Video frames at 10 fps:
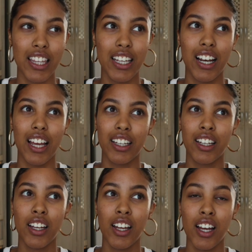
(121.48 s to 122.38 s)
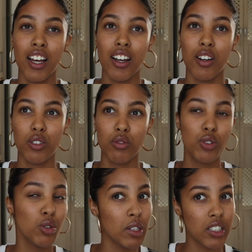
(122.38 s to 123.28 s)
and then like
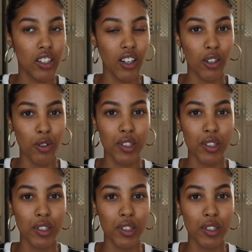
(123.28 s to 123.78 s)
2 weeks ago